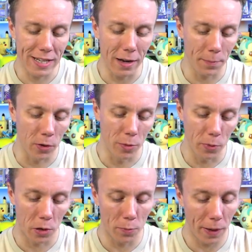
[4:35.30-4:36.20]
10
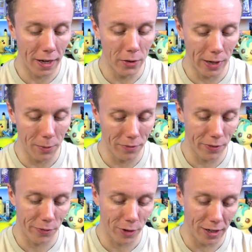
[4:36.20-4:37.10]
Pokeballs you buy, you get one
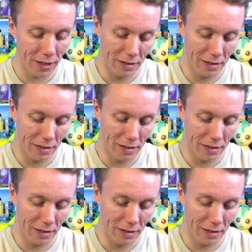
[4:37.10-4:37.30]
for free.